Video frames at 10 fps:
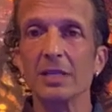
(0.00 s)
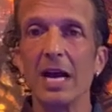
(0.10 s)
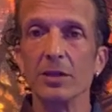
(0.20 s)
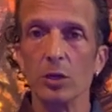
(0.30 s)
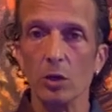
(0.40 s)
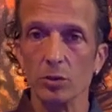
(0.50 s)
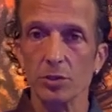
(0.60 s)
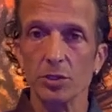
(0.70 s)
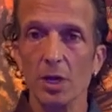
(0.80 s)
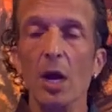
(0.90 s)
Santos
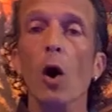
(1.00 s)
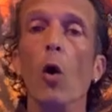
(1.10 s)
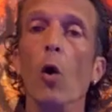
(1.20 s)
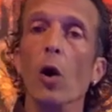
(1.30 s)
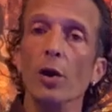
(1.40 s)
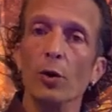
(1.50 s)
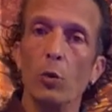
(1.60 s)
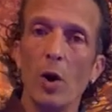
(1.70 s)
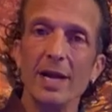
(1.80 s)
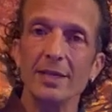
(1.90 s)
or the
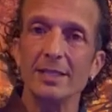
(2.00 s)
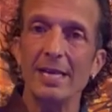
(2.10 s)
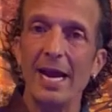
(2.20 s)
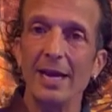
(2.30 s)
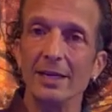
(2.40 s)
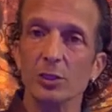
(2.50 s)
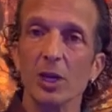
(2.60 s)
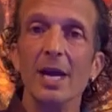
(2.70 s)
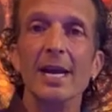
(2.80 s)
white sage.